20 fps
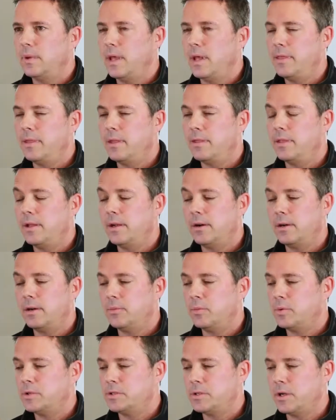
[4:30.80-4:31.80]
And then there it
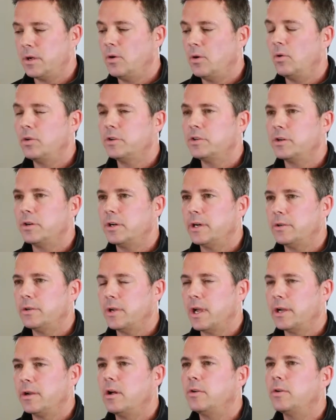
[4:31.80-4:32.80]
was a whole journey.
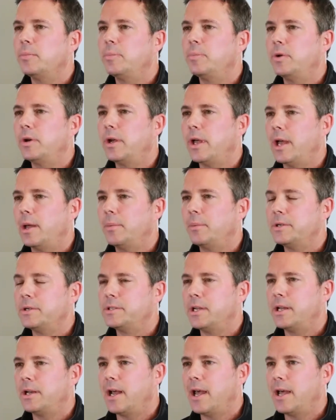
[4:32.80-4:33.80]
I called it boot camp, because
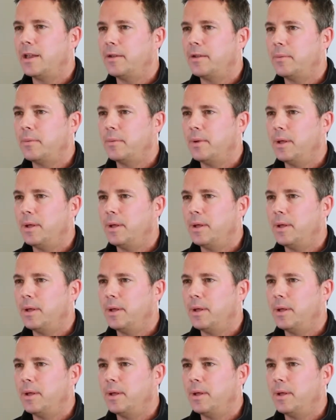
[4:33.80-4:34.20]
then I had to